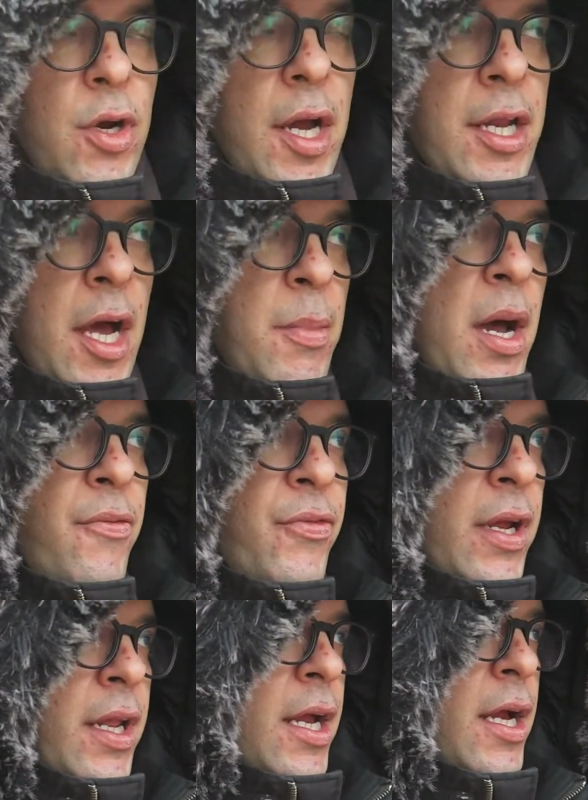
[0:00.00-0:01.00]
right now my
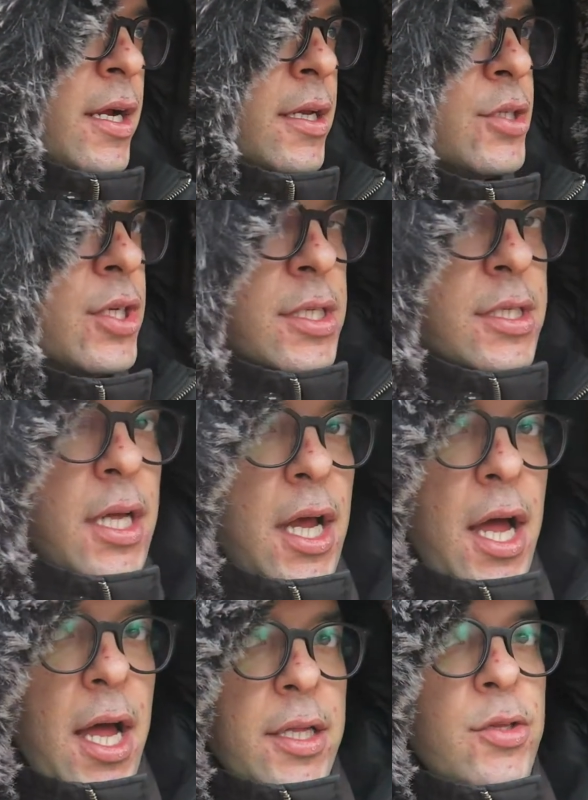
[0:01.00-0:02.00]
friend here just
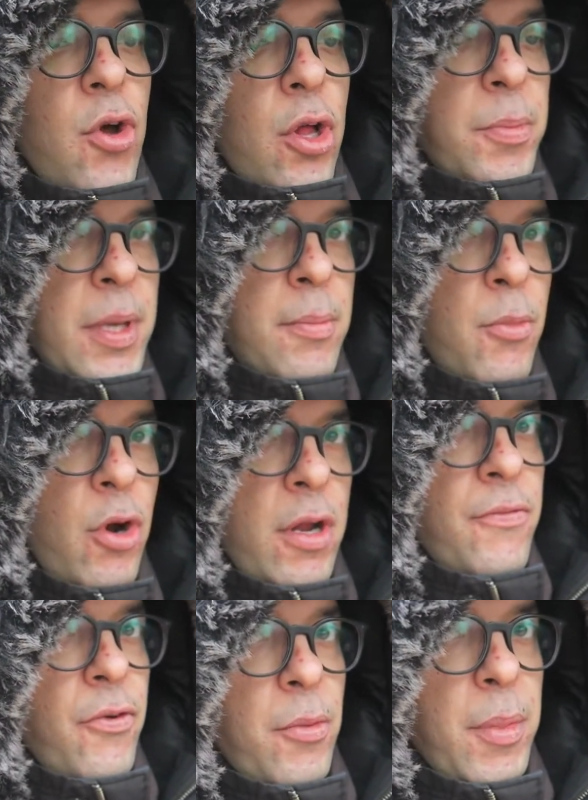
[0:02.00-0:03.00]
told me
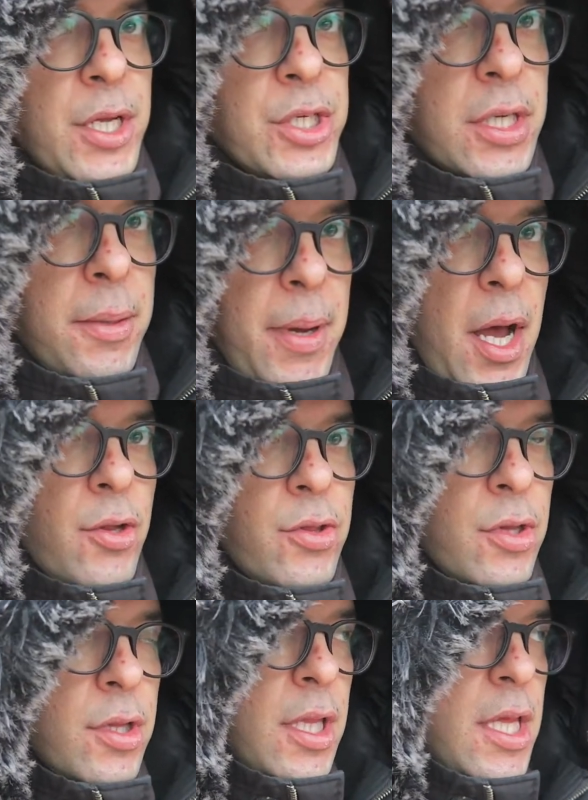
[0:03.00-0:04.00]
more information about
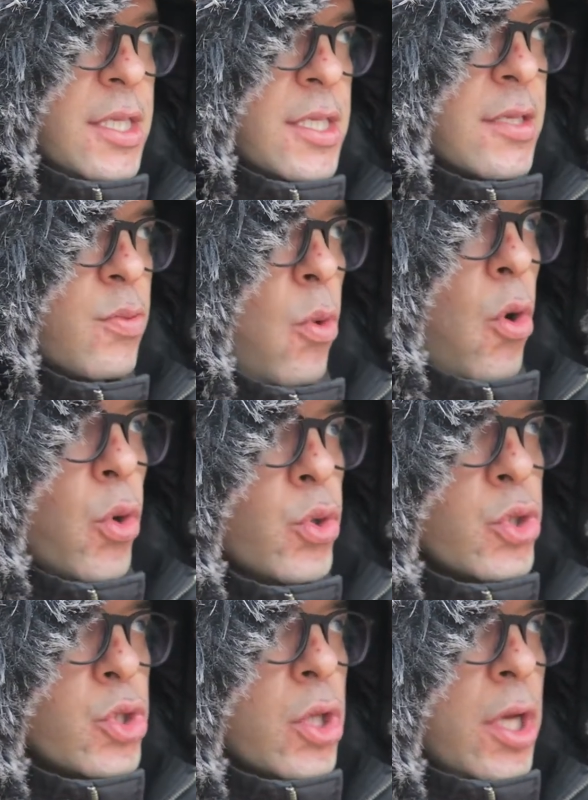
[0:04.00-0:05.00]
these
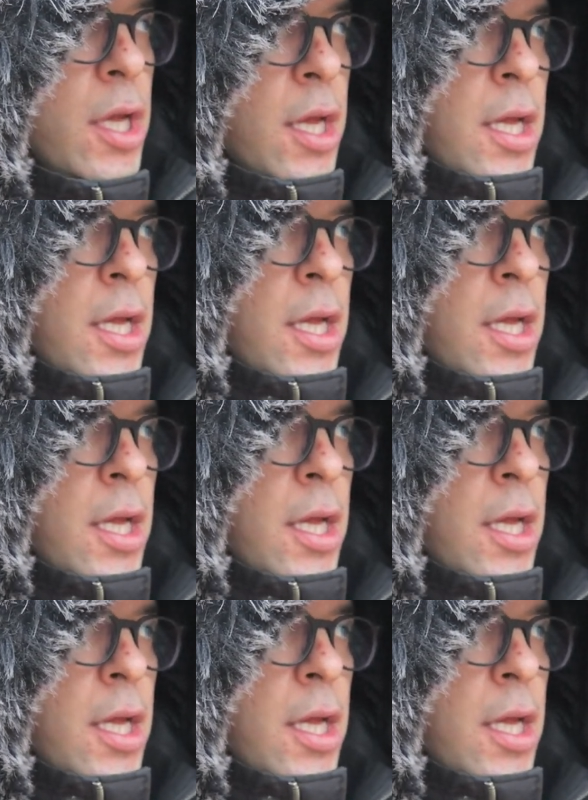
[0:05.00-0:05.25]
swans.